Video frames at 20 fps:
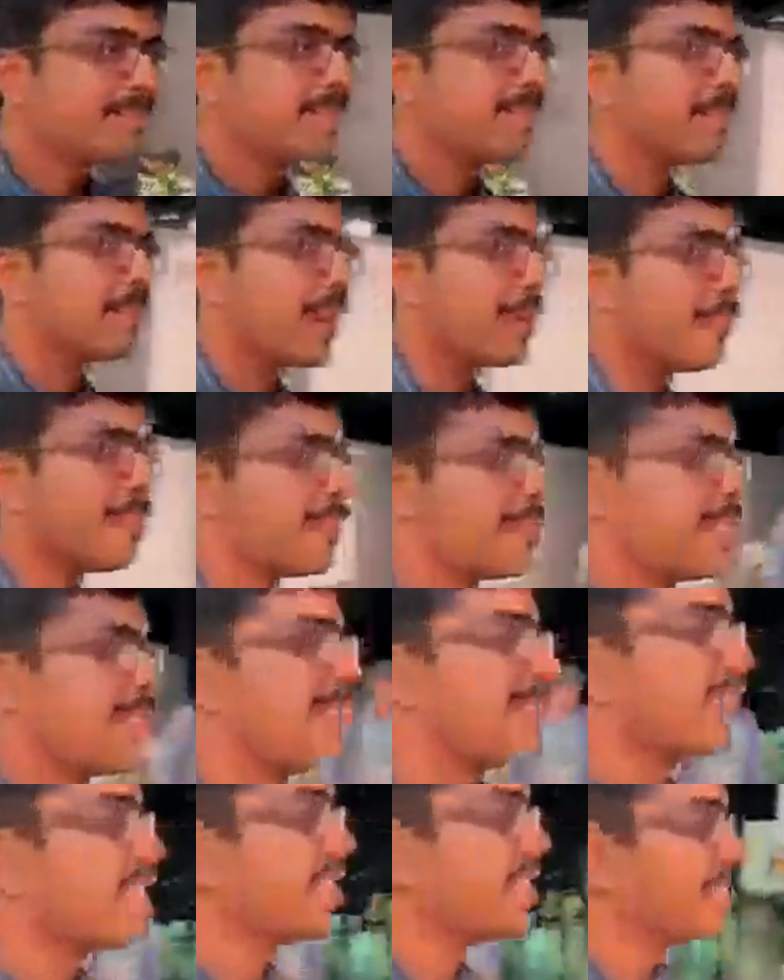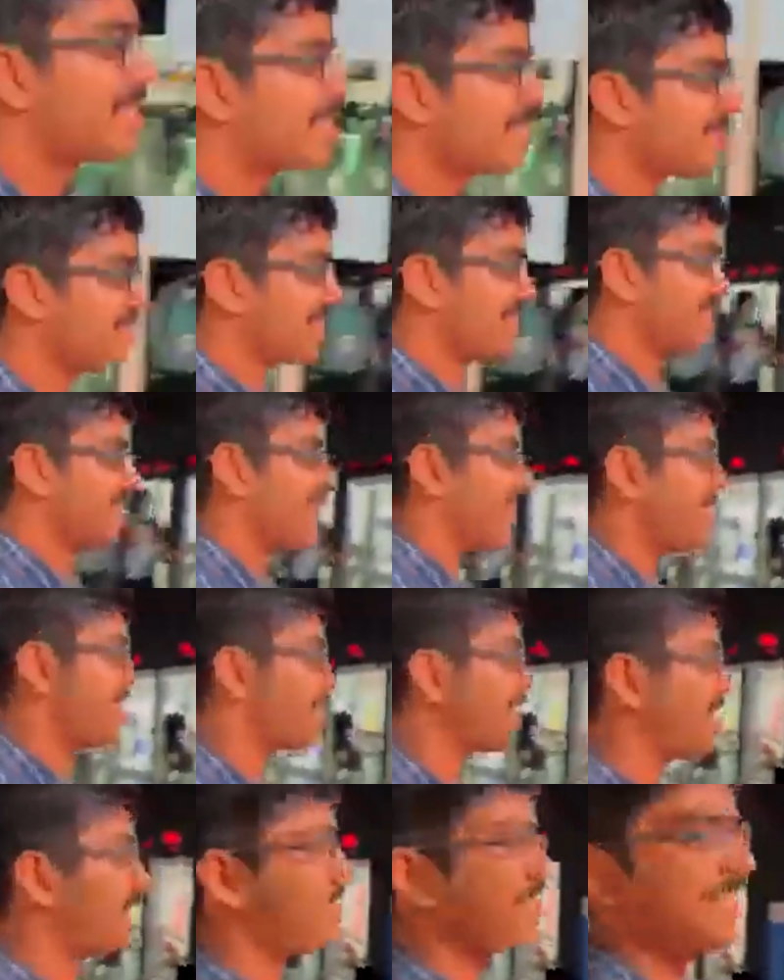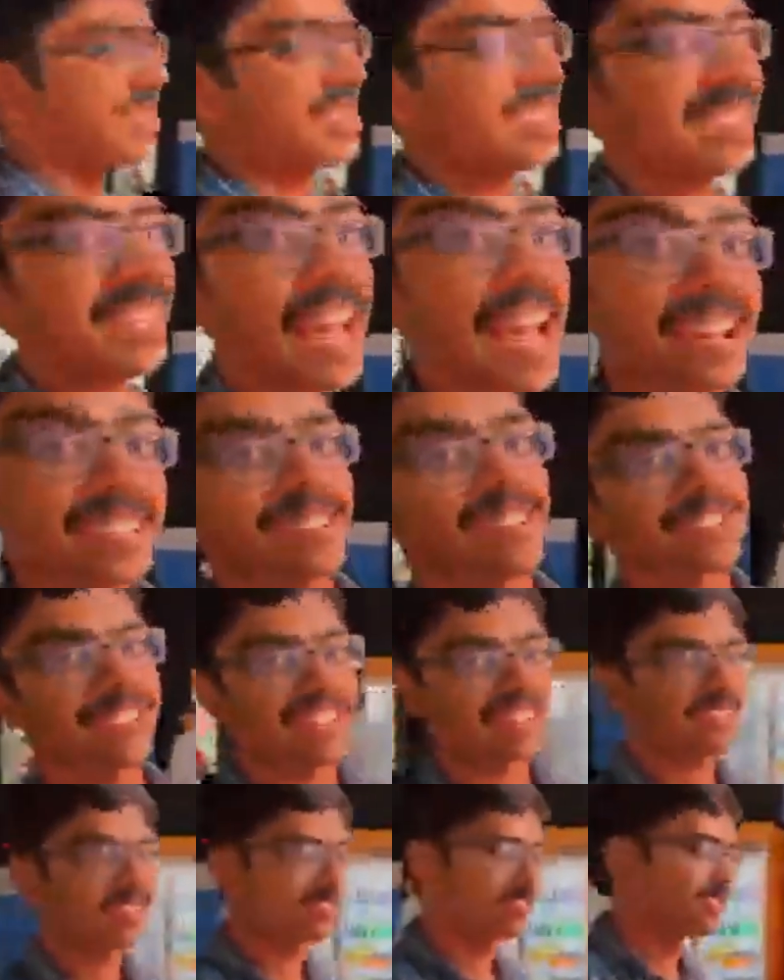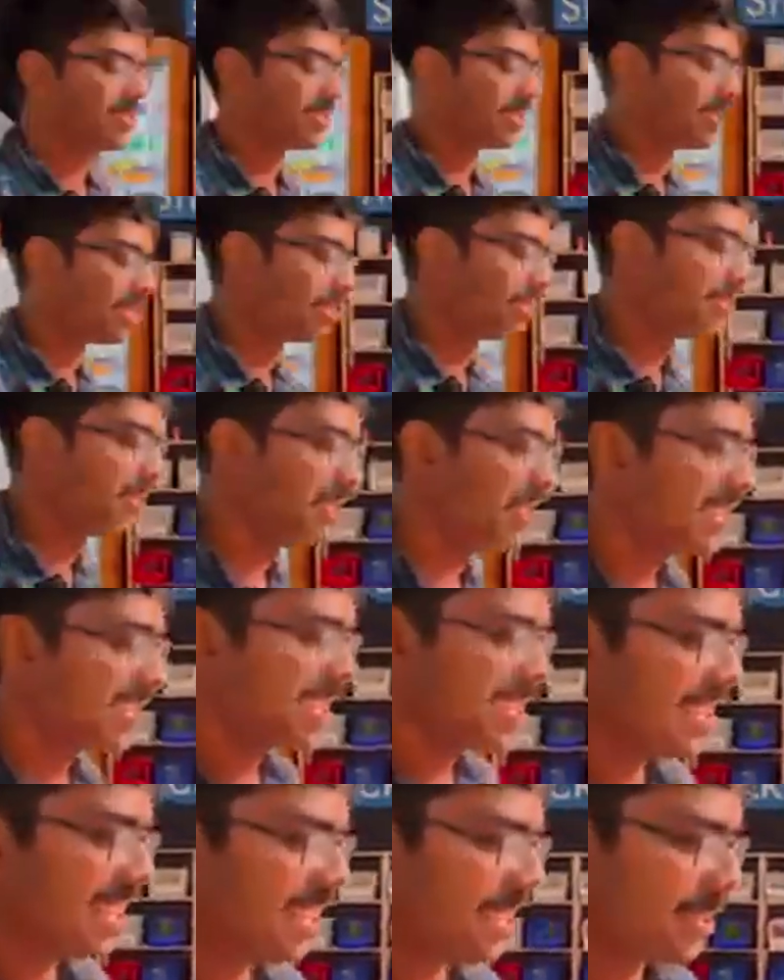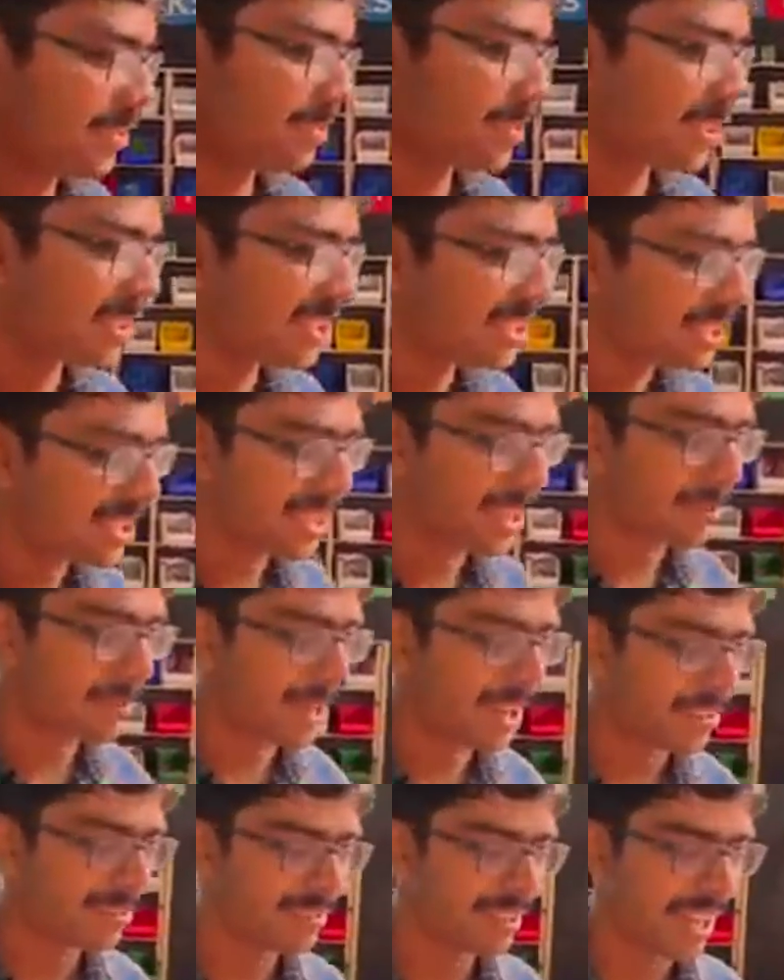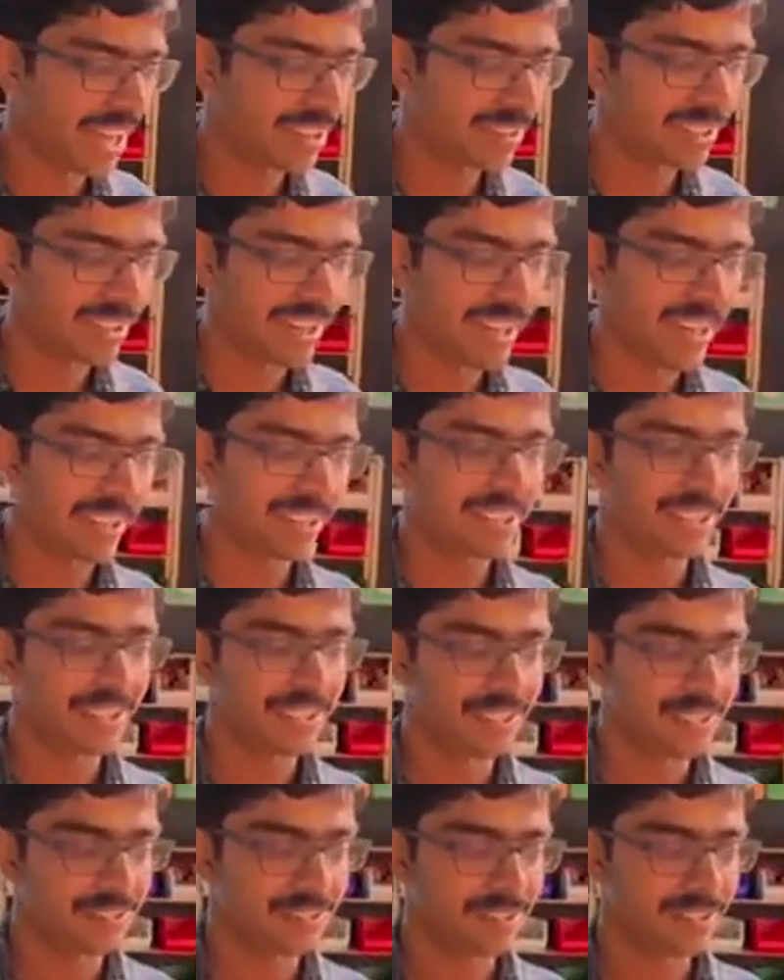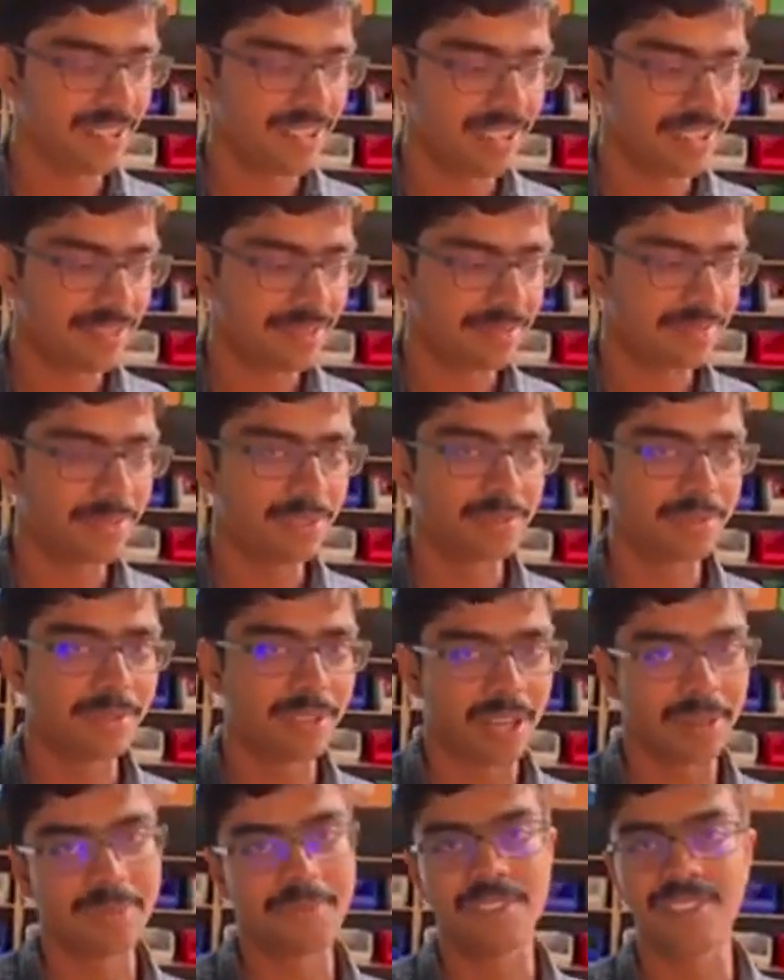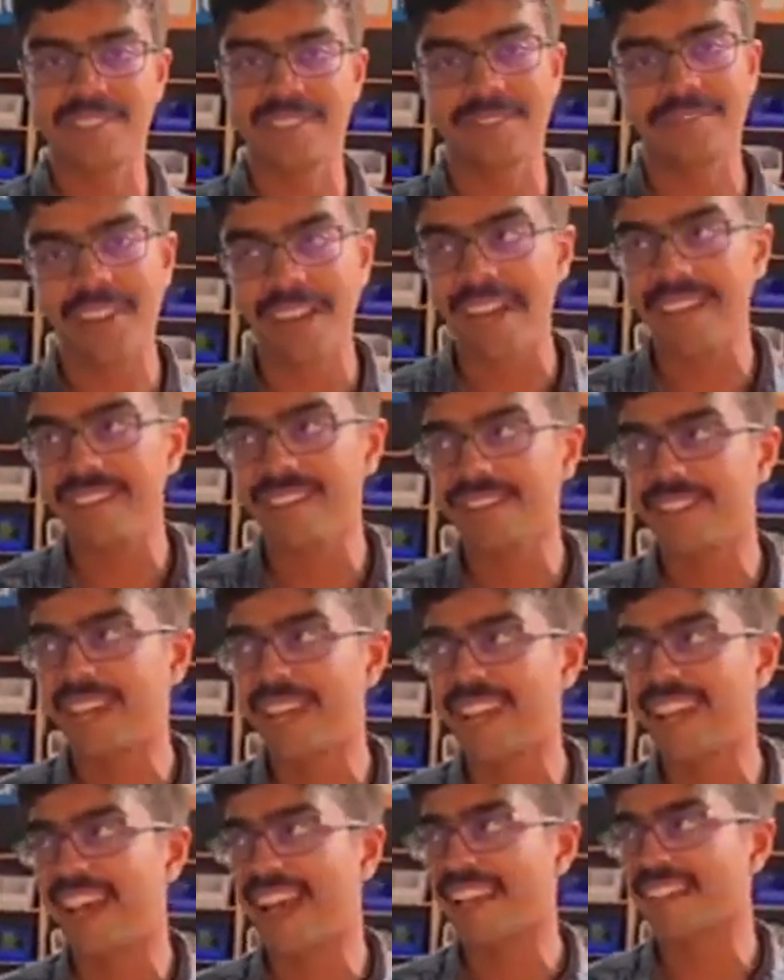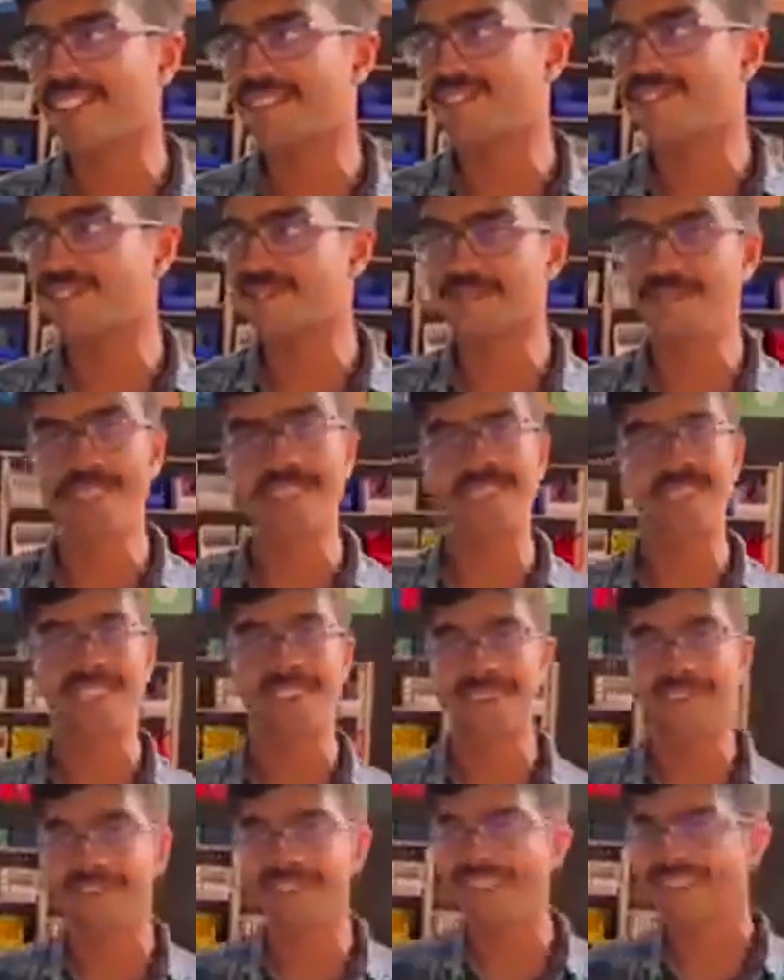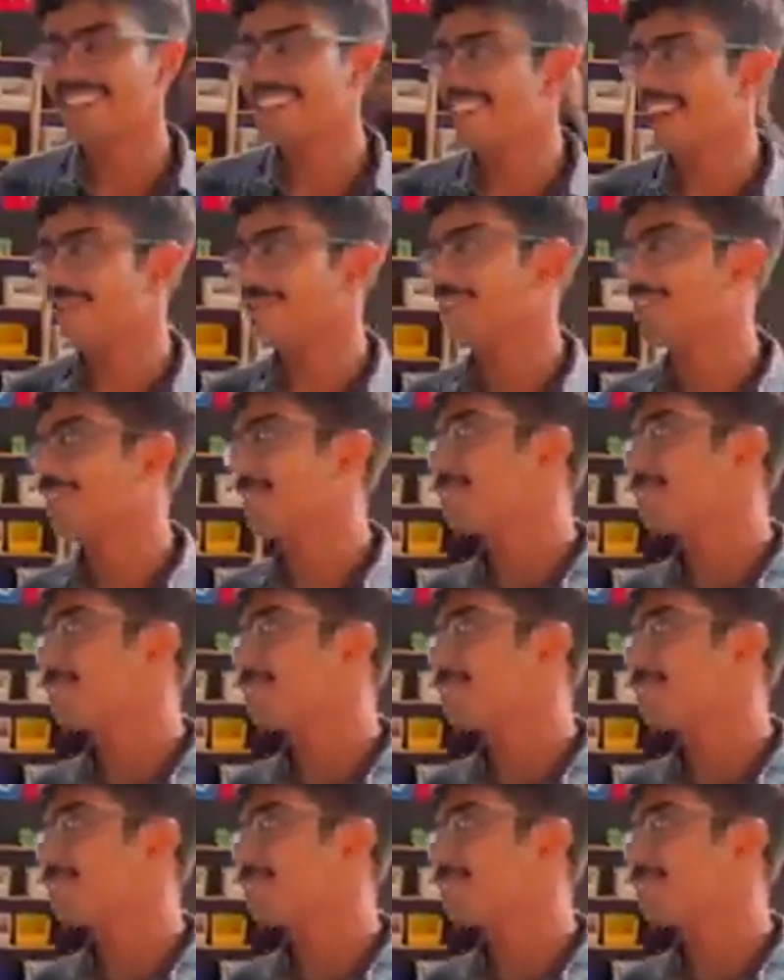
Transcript: If you come over here, this is a snack section. So um, the good thing about IO Connect is if you come for this event, you get access to free stuff. And one of